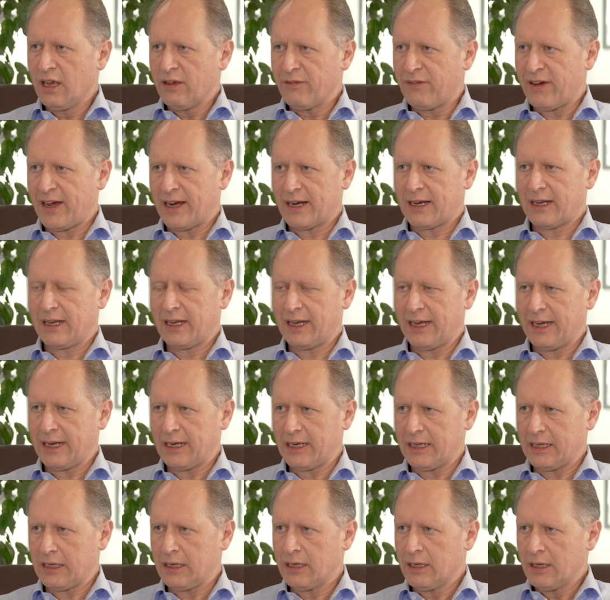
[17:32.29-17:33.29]
they're
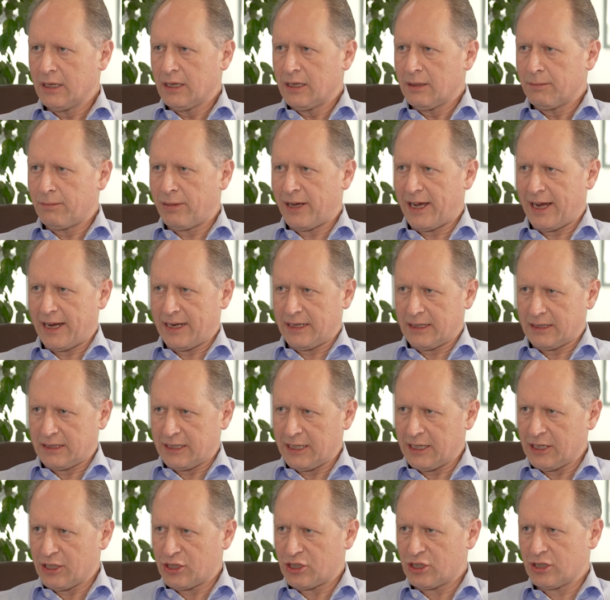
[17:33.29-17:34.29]
clearly paying
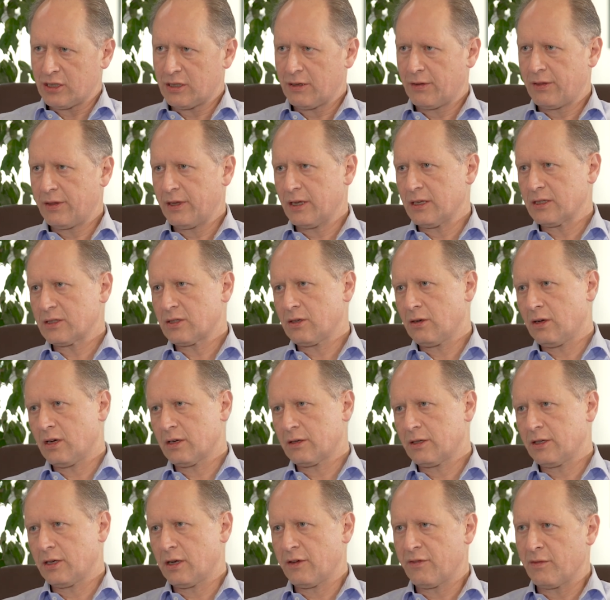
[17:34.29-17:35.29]
attention to things
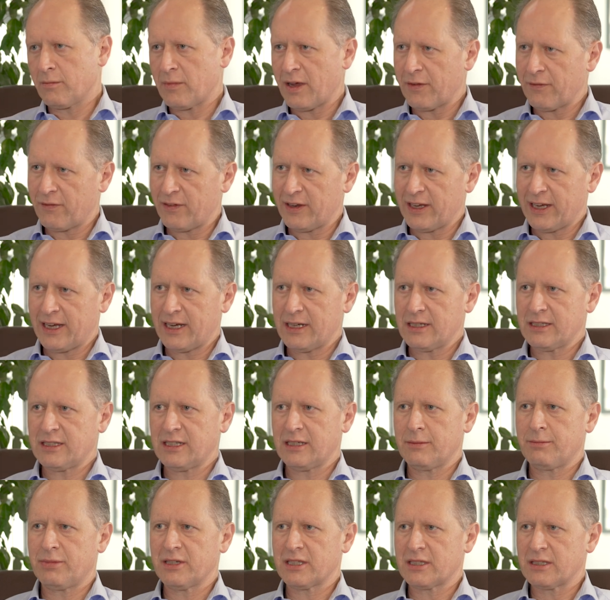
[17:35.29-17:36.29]
like, the monthly
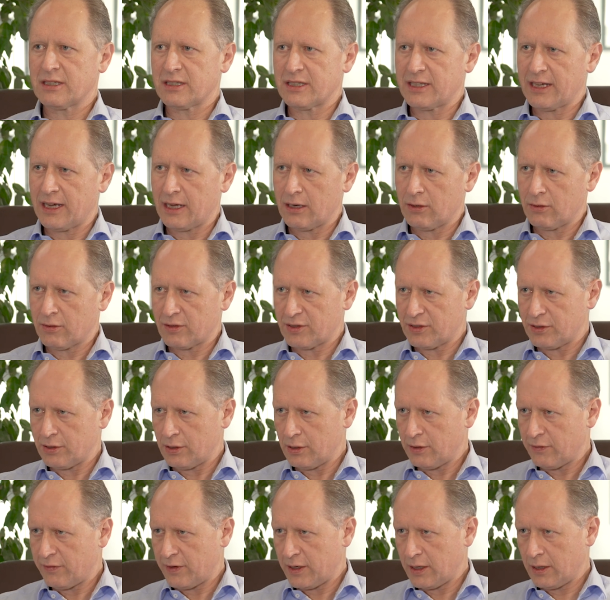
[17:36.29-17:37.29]
ANZ Business Outlook
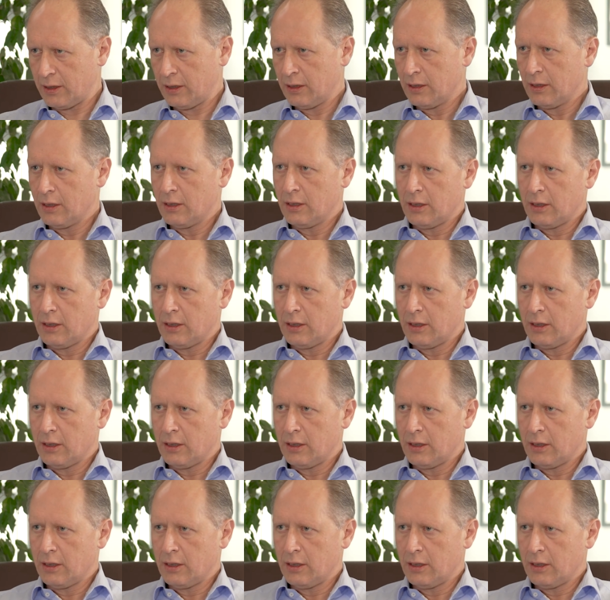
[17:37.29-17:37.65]
survey,